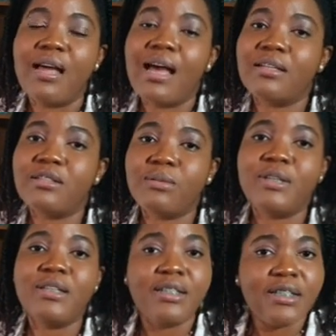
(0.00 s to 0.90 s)
And so we
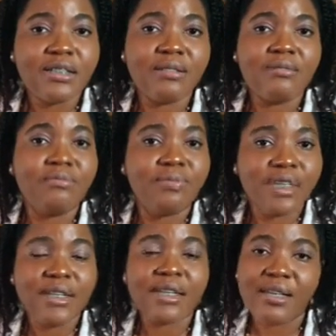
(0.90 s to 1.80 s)
need to really
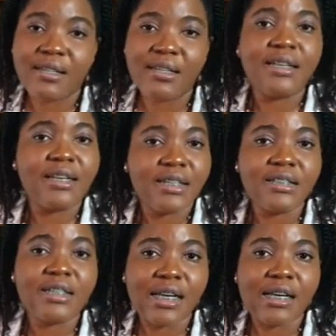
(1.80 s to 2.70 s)
get in and
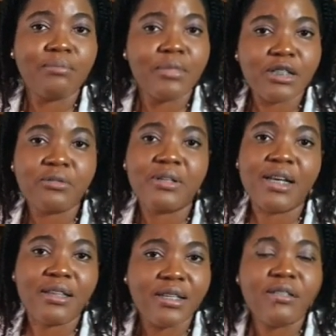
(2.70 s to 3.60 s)
check and make sure
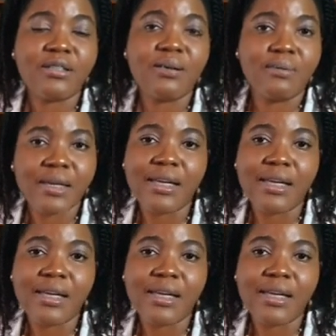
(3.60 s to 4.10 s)
that things are okay.